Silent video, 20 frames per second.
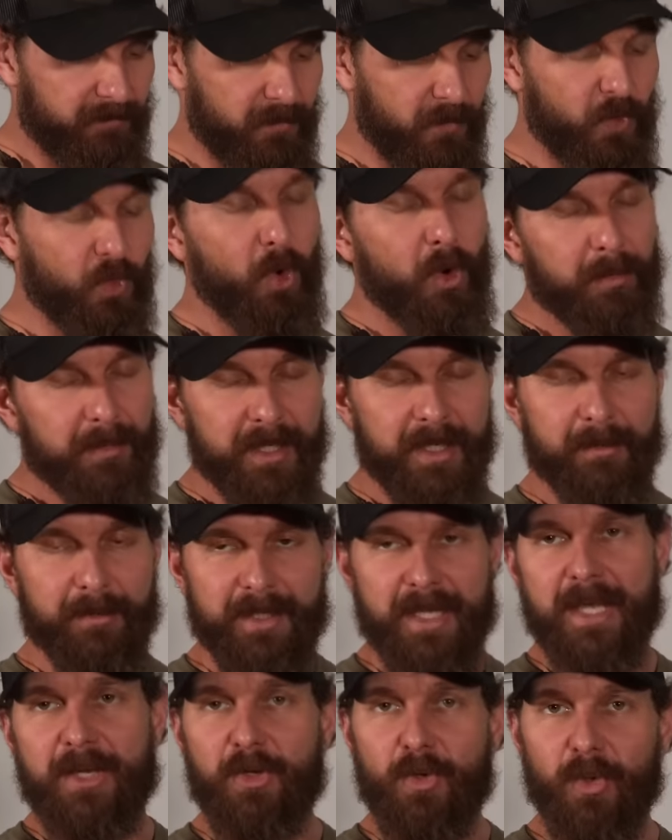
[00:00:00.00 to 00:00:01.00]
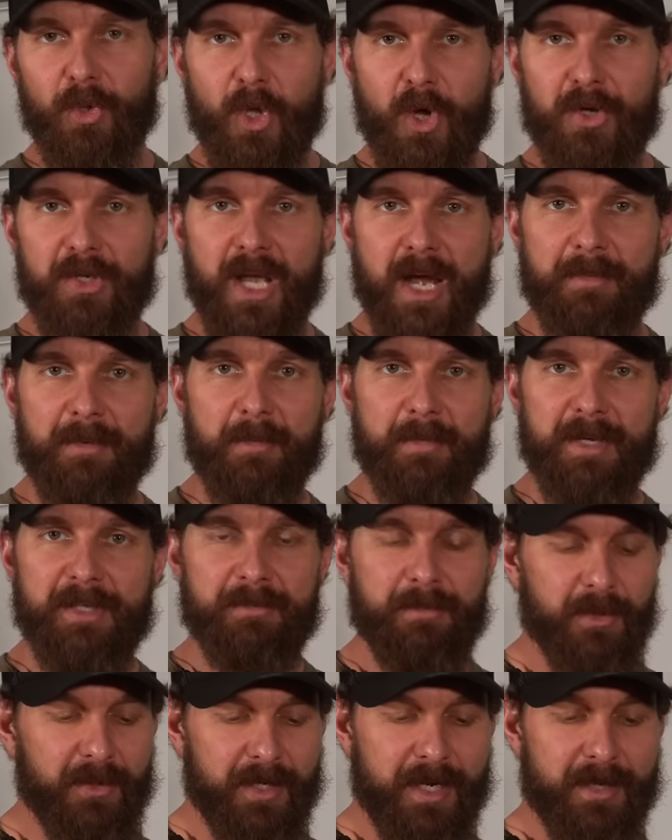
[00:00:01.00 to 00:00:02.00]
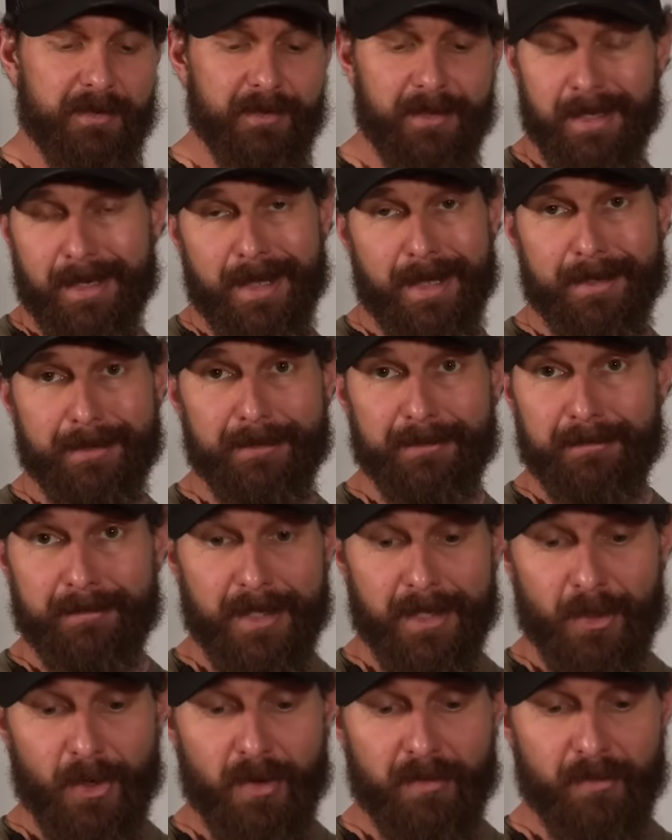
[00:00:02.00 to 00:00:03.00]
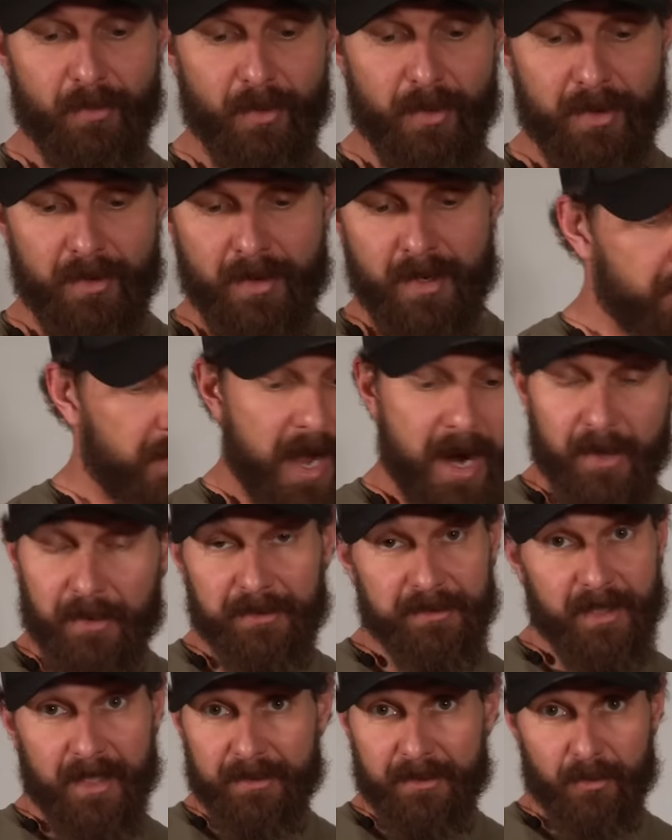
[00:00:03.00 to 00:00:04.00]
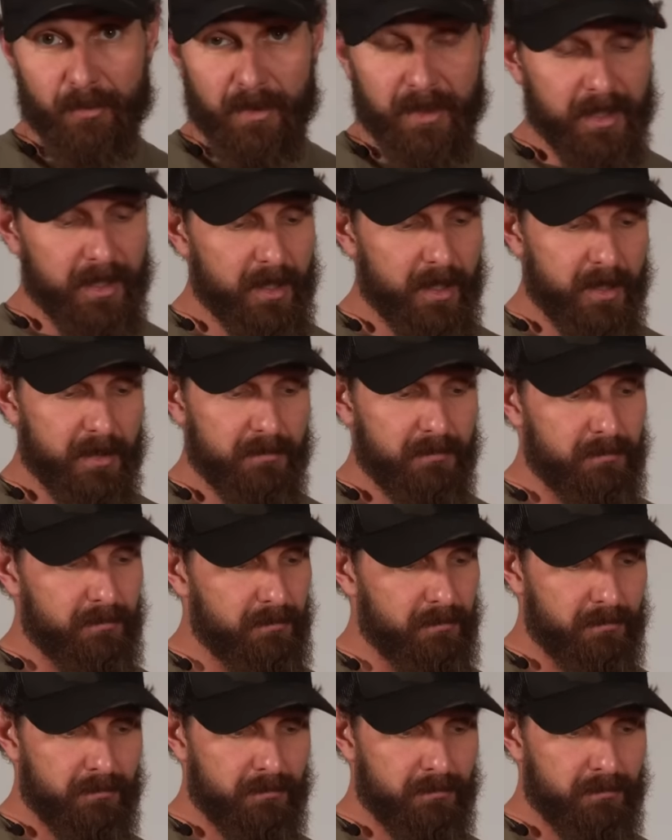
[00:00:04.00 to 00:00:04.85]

normally it would take you a long time to piecemeal together. They kind of just did it all for you. Iron sights are really good.